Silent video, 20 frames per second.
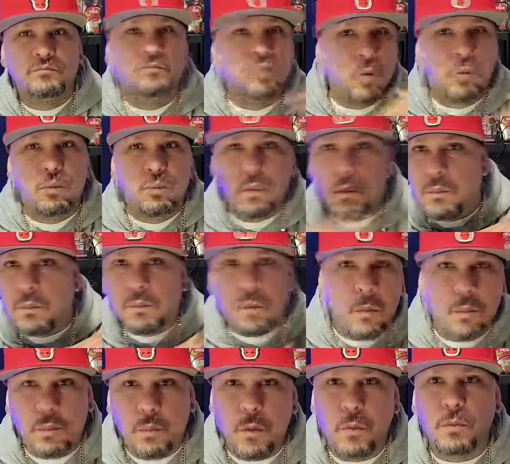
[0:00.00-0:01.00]

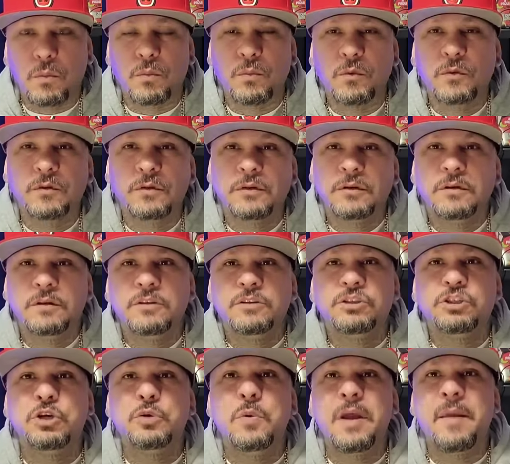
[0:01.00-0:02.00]
Two
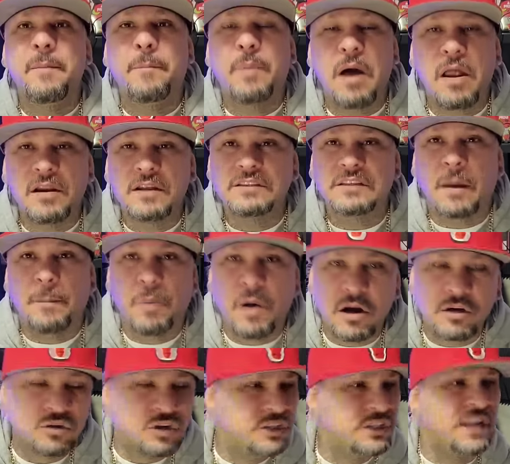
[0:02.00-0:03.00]
Impalas, a
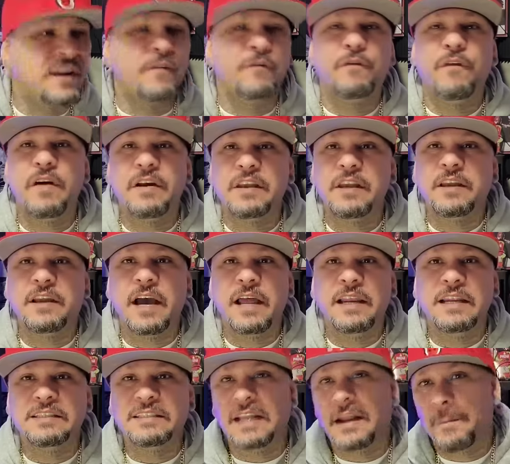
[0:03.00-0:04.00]
partridge, and a fucking
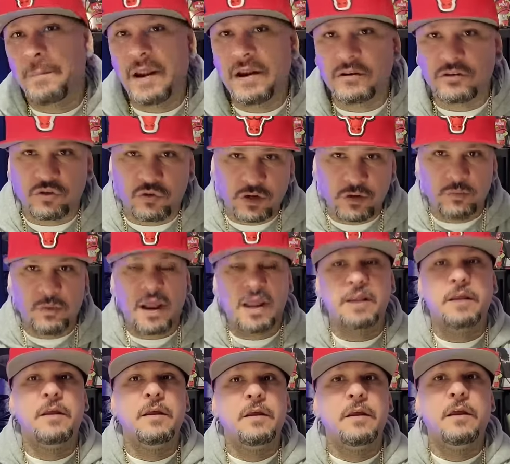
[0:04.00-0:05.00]
cutlass and a pear tree,
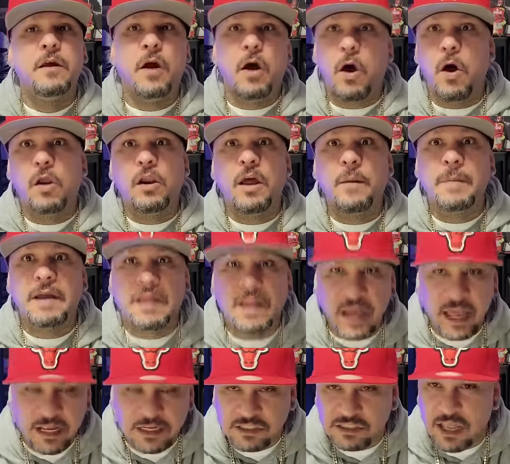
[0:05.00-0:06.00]
right? All on
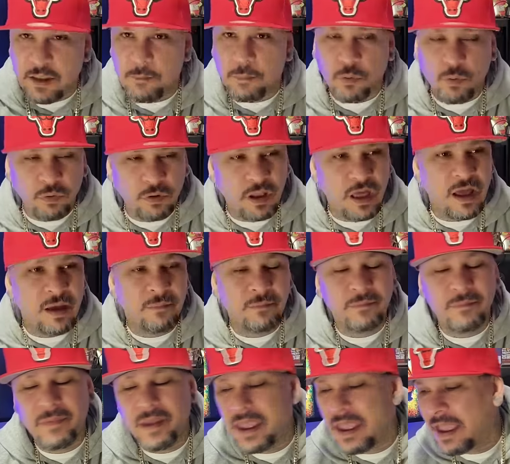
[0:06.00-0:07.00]
McLean's. They pull
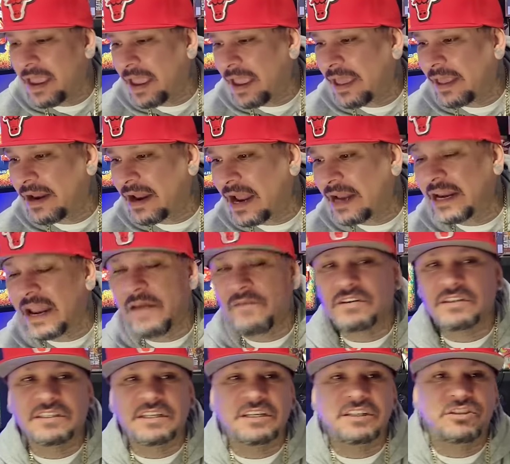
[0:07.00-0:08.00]
up. Man, I
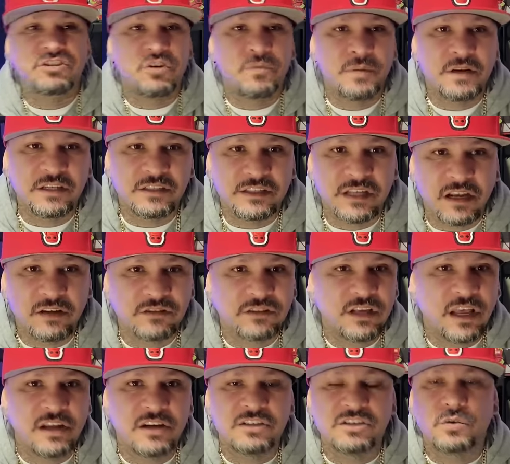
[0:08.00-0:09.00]
never seen so many
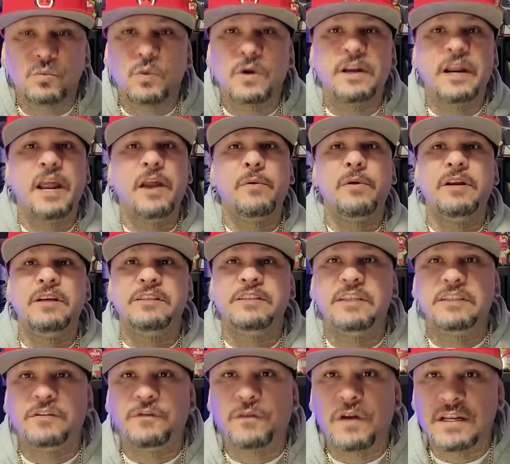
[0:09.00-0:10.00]
Southsiders in one area
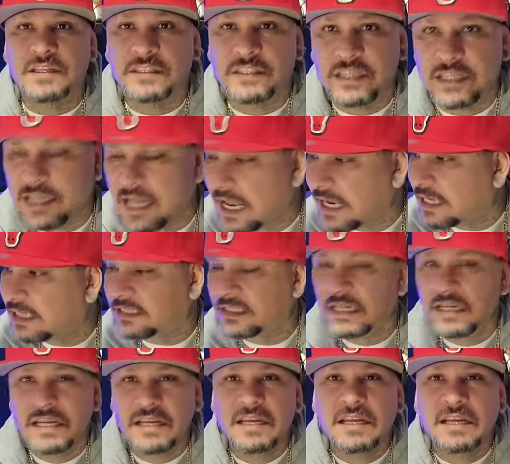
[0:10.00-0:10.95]
since Fred C. Nellis.